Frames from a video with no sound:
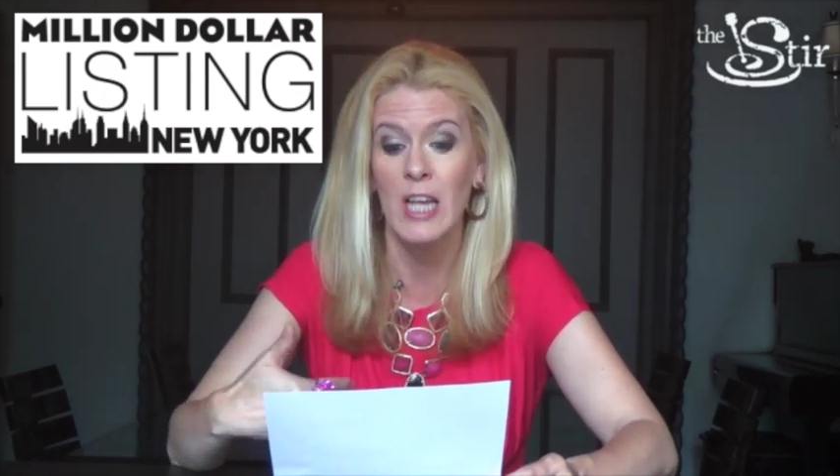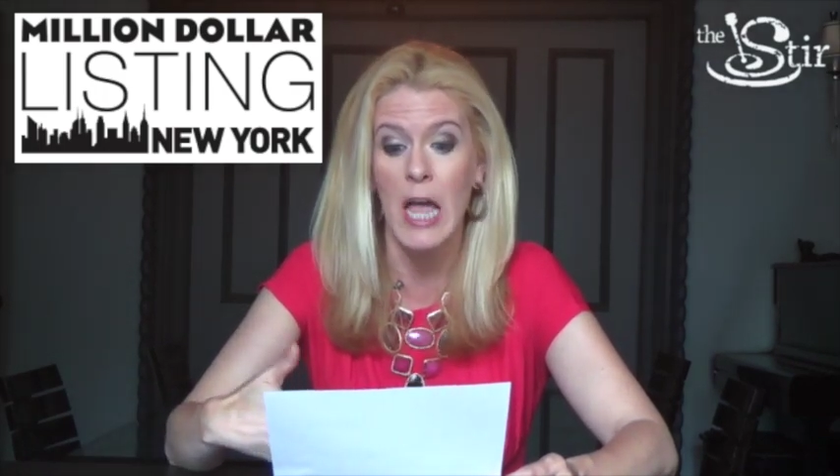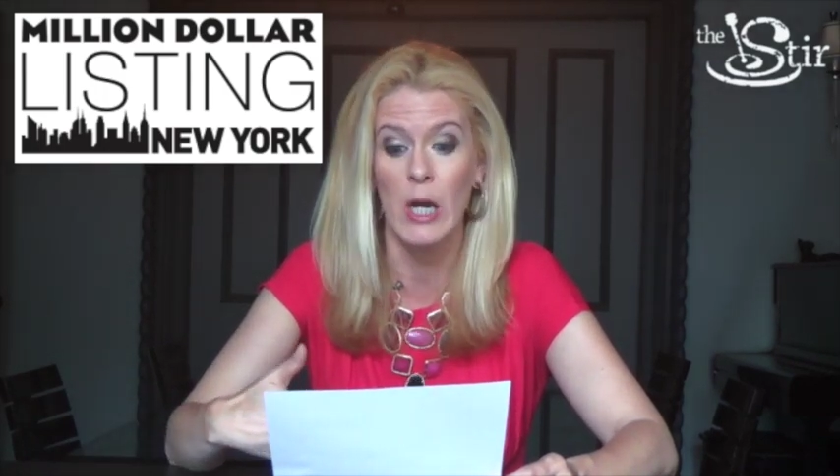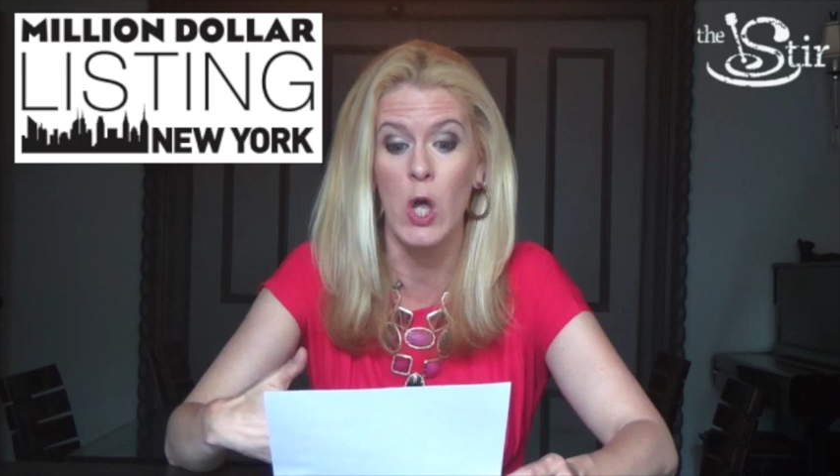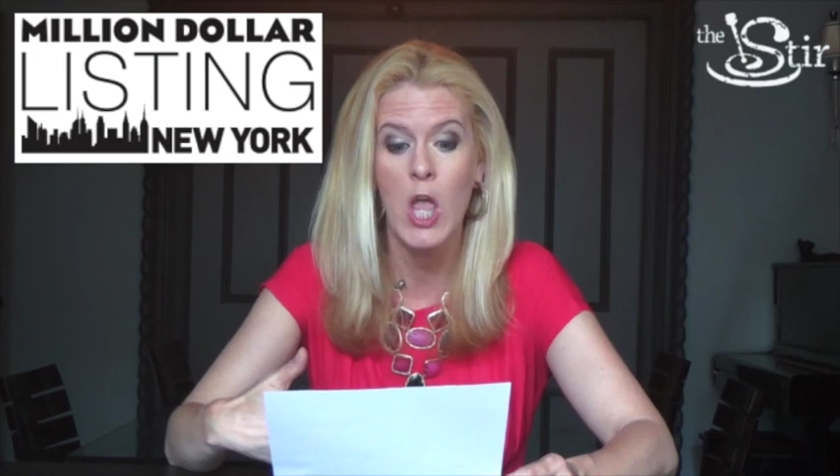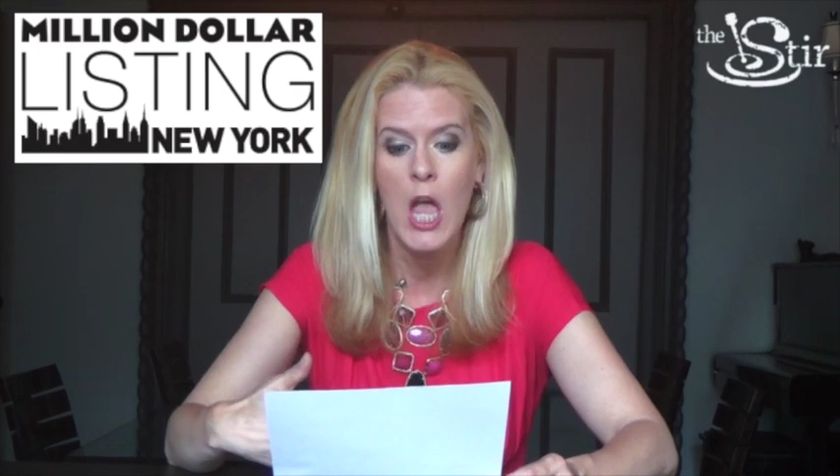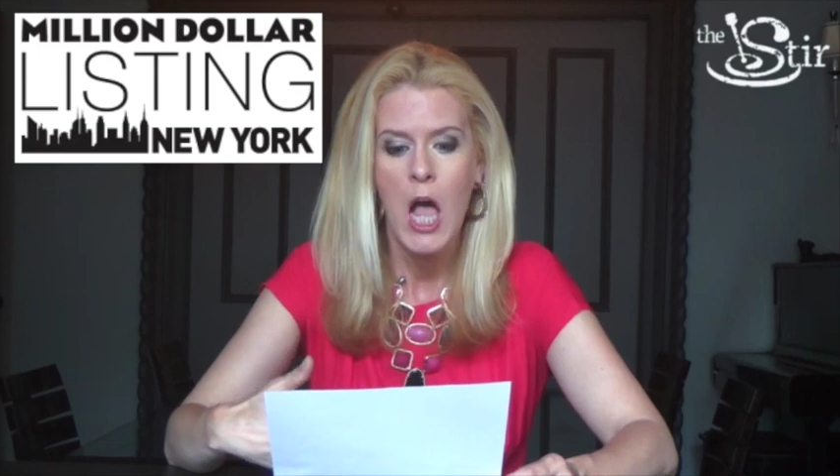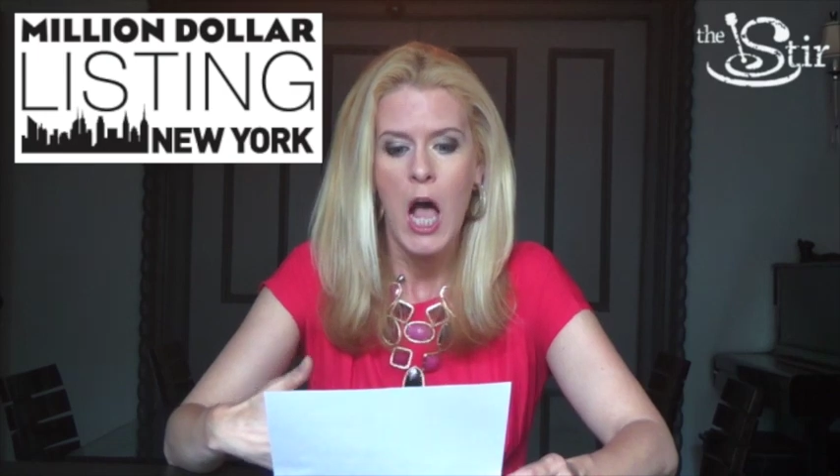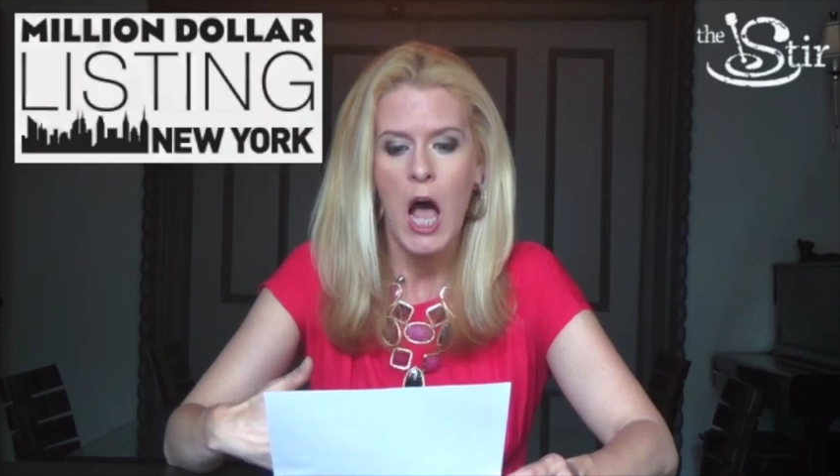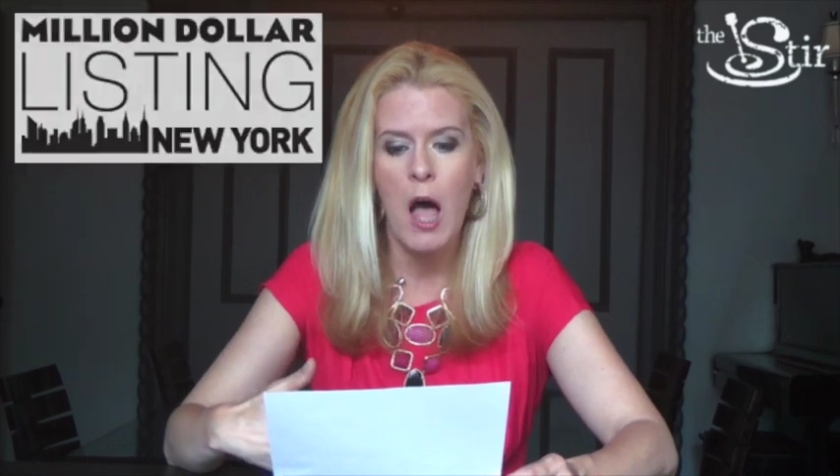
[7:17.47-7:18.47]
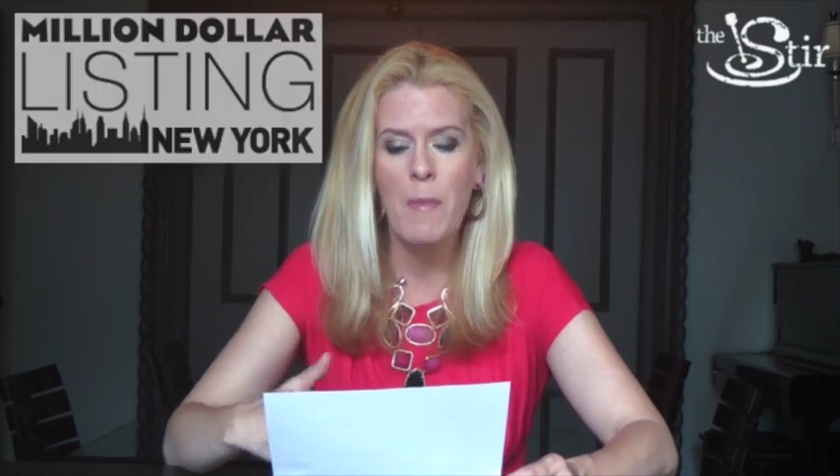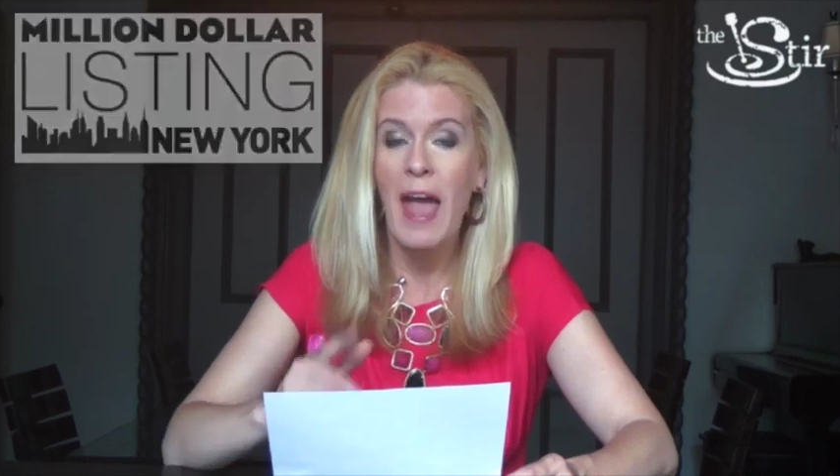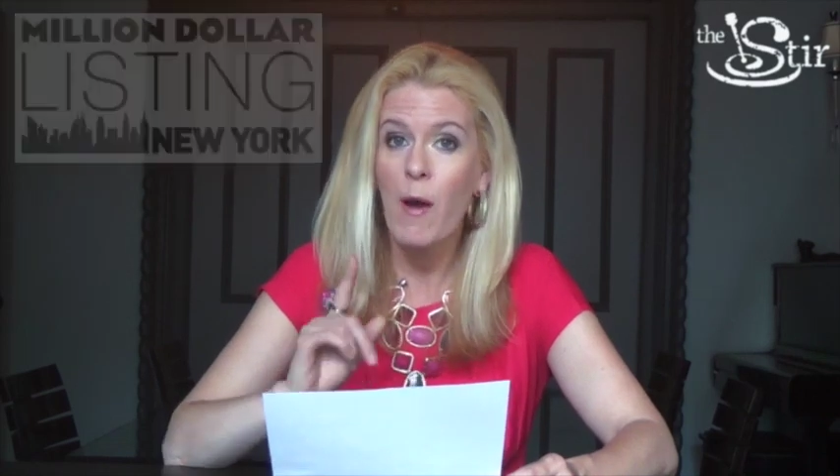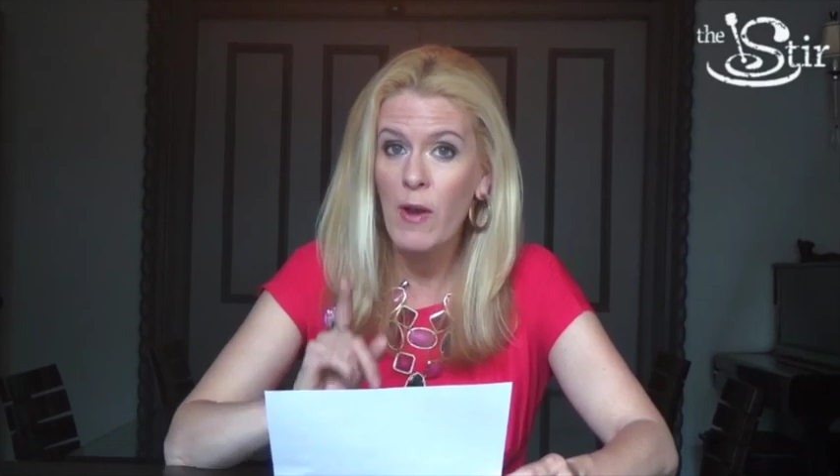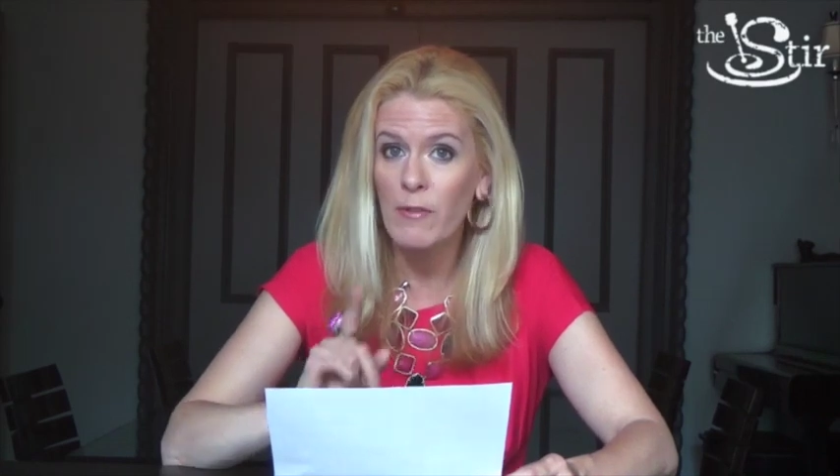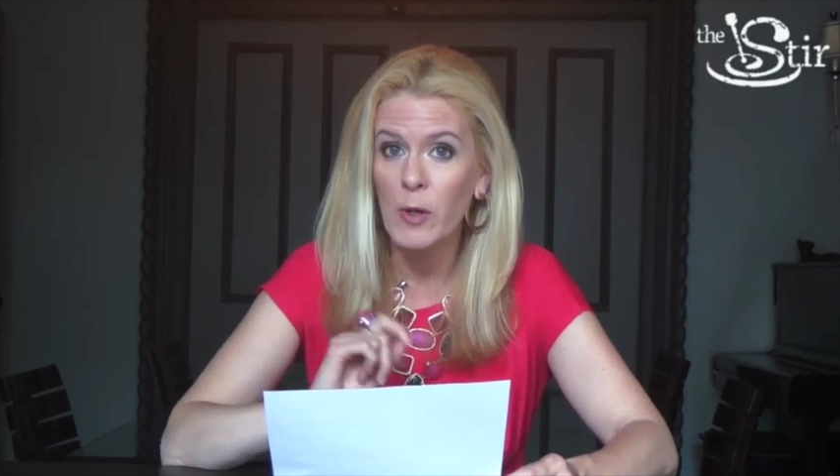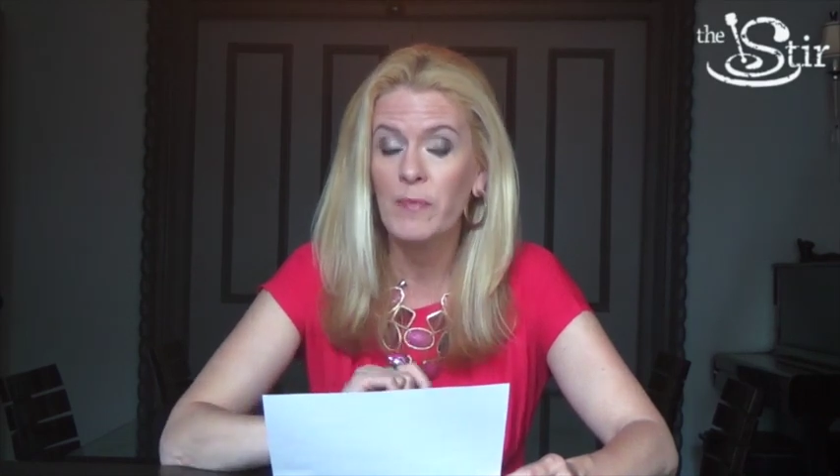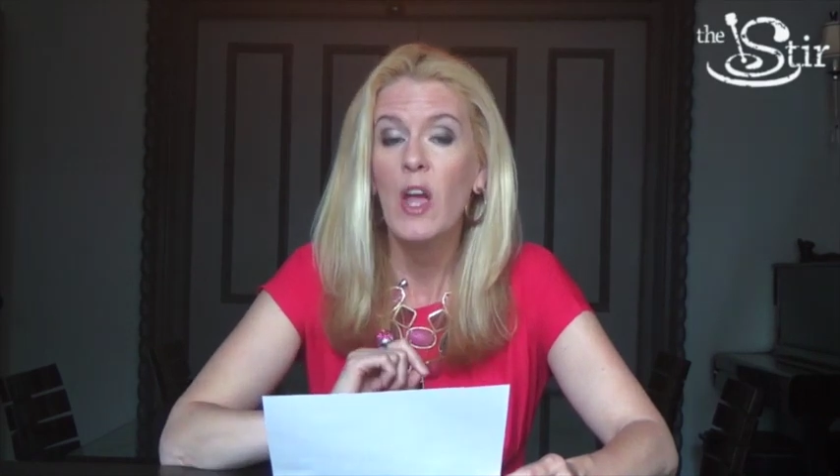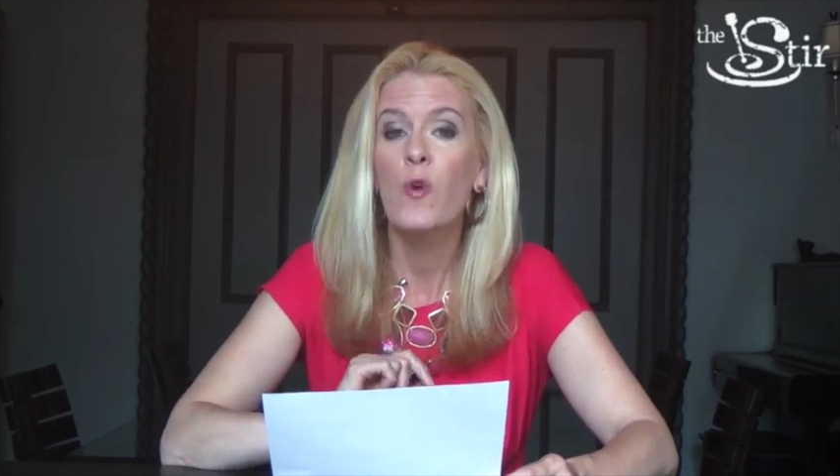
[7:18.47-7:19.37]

title. Um, however,